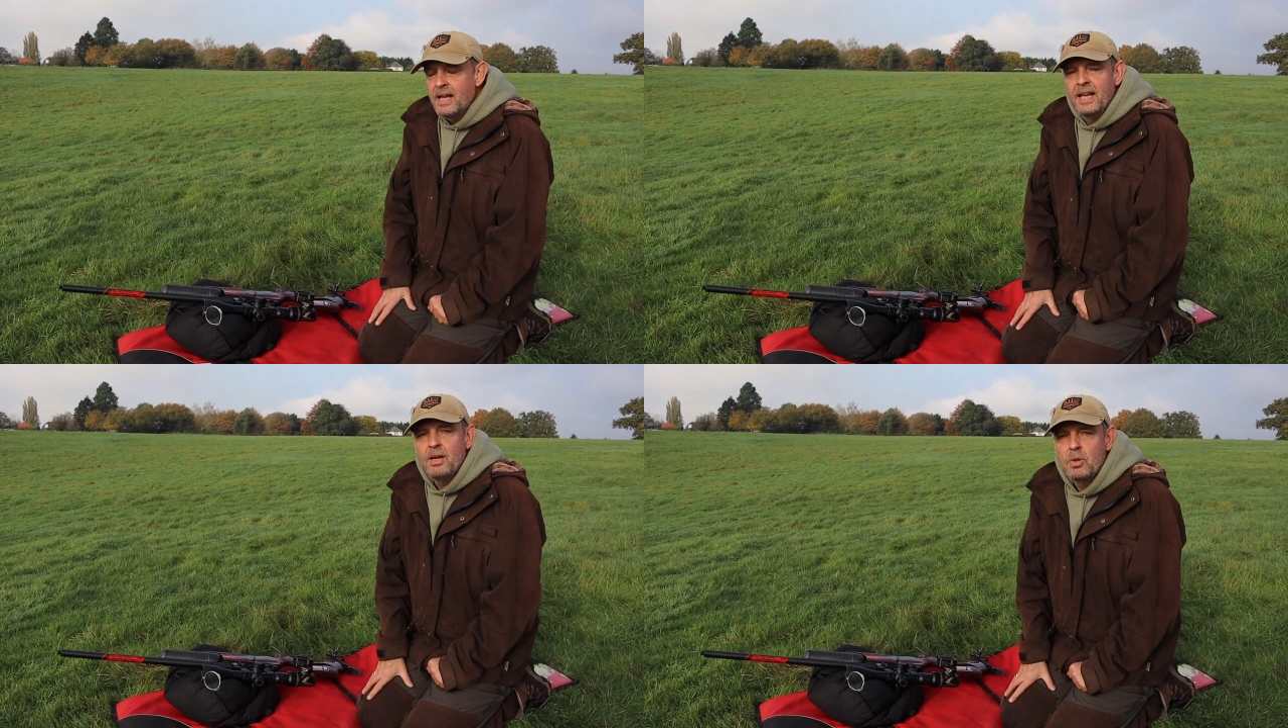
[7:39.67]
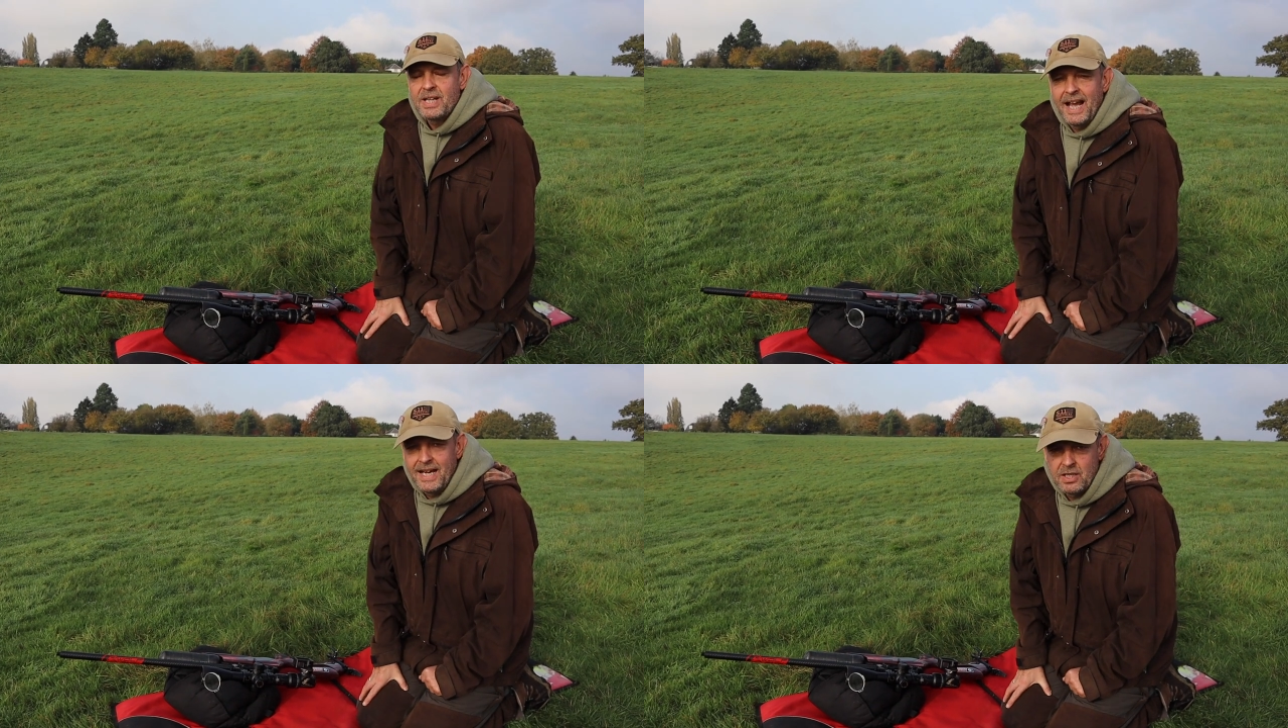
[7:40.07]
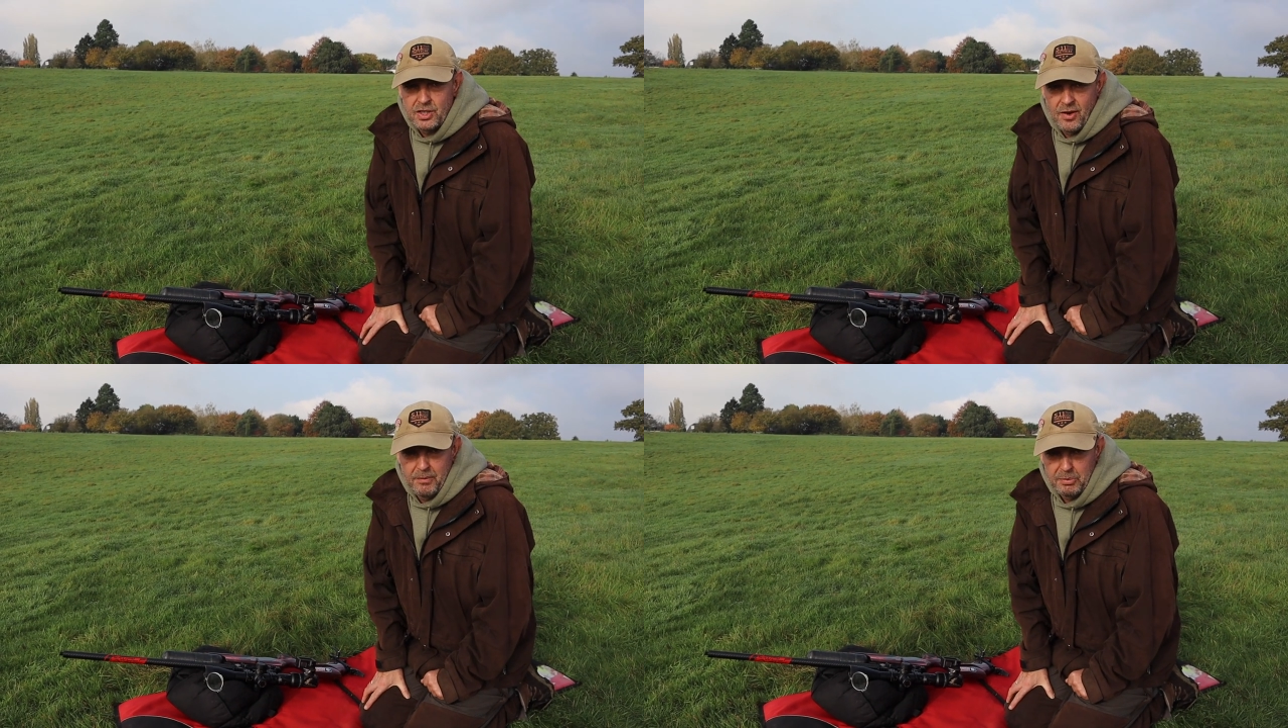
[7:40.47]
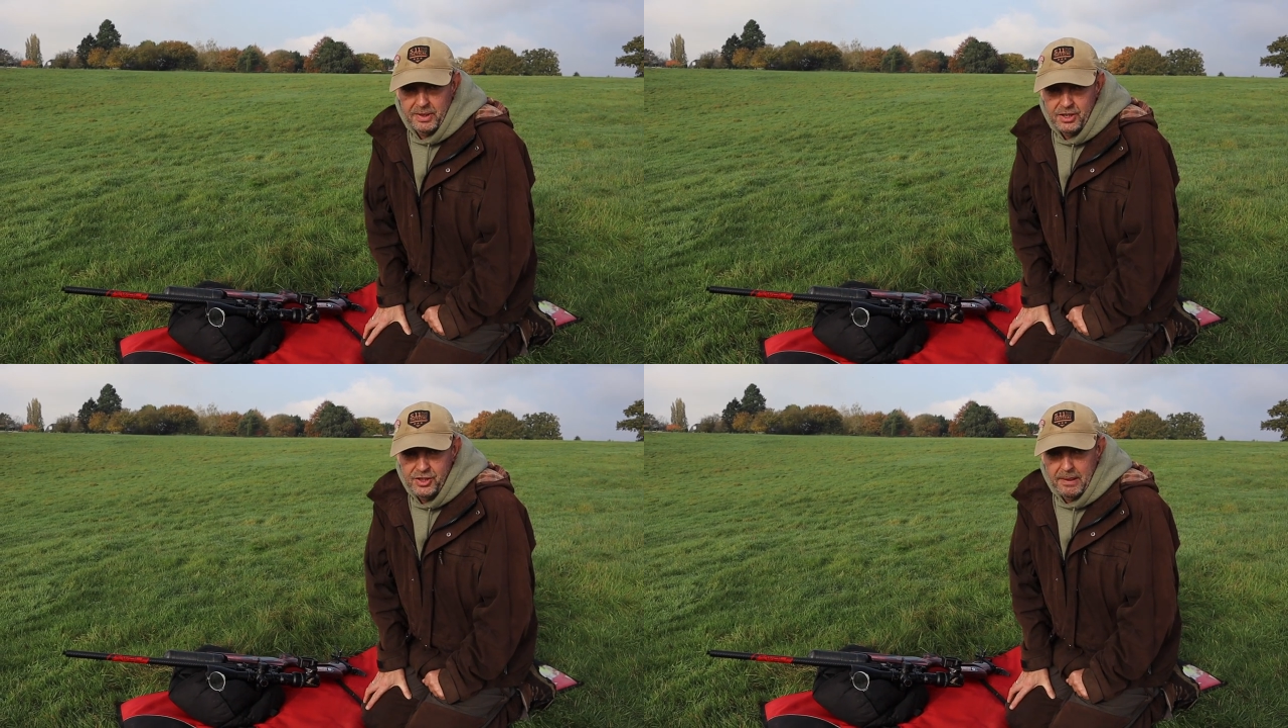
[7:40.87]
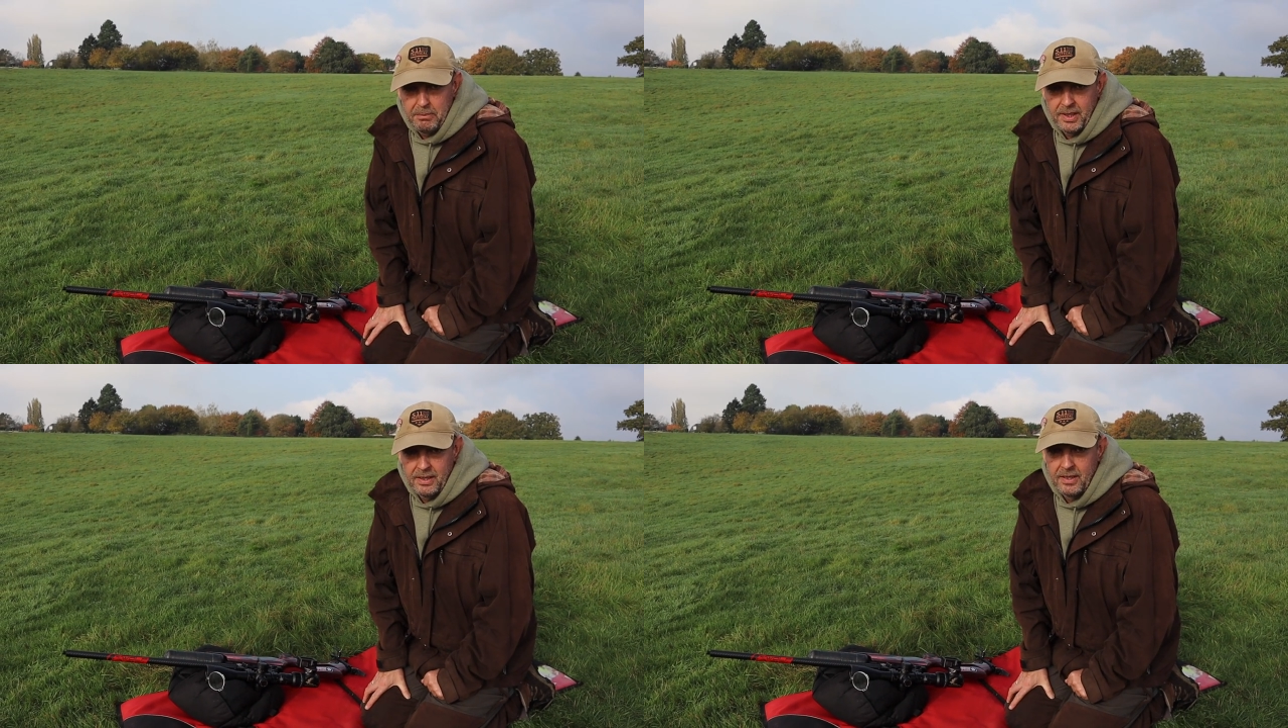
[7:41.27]
He was 8 times British
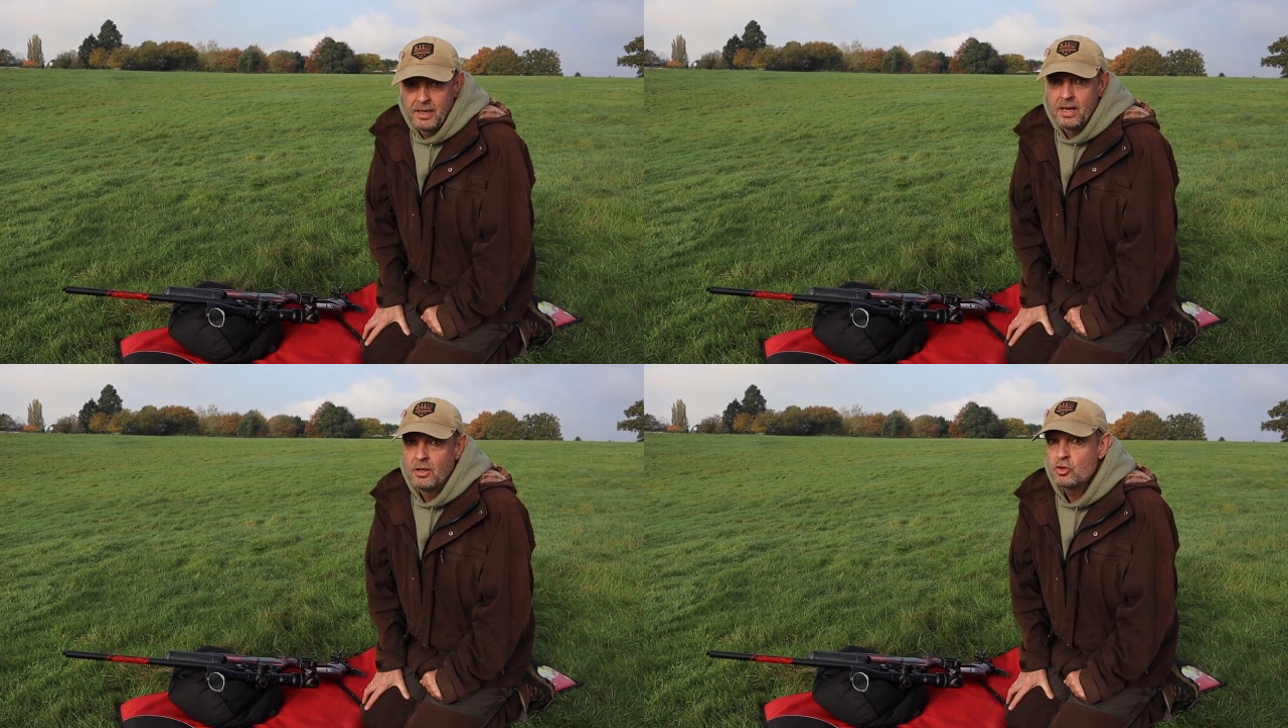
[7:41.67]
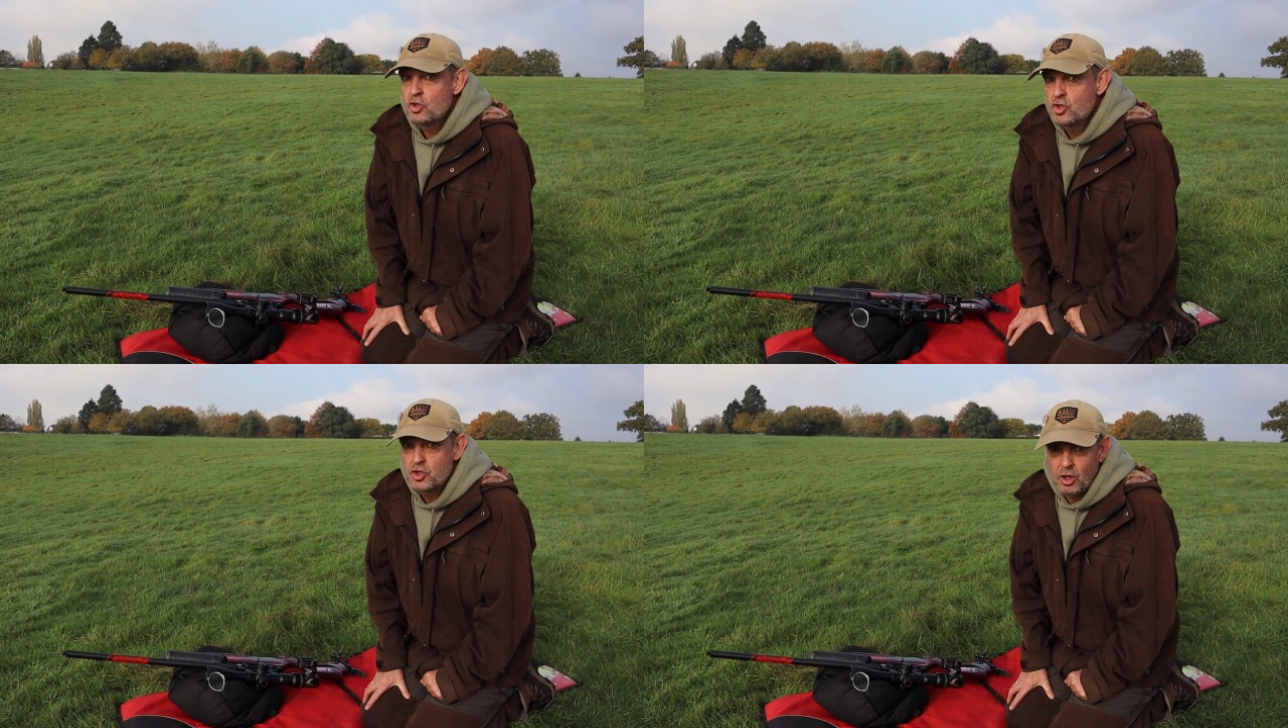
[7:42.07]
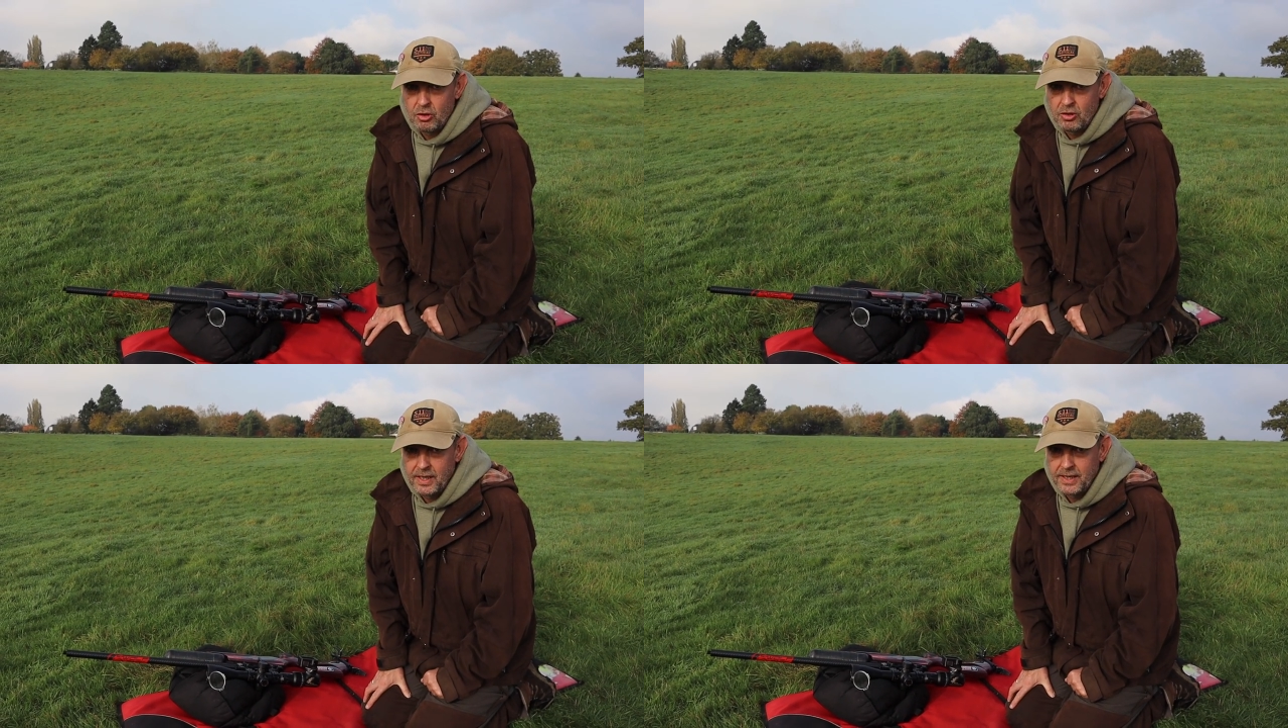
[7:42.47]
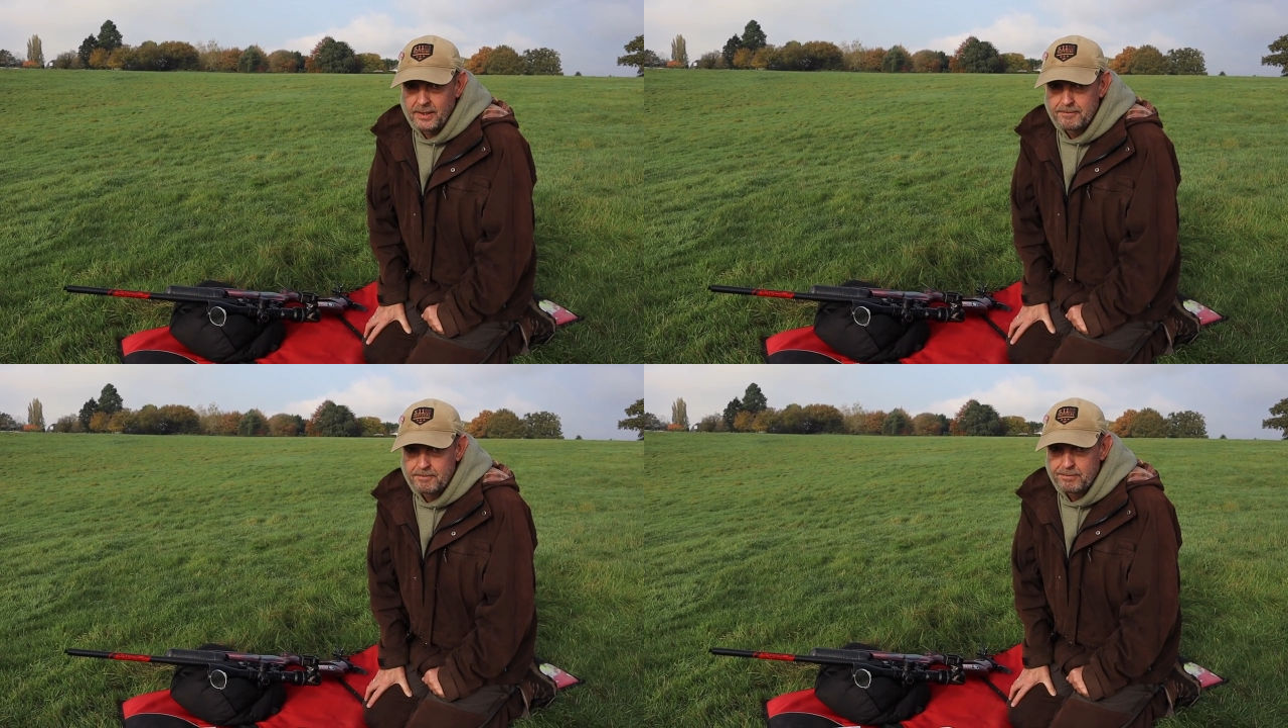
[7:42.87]
champion. Sorry.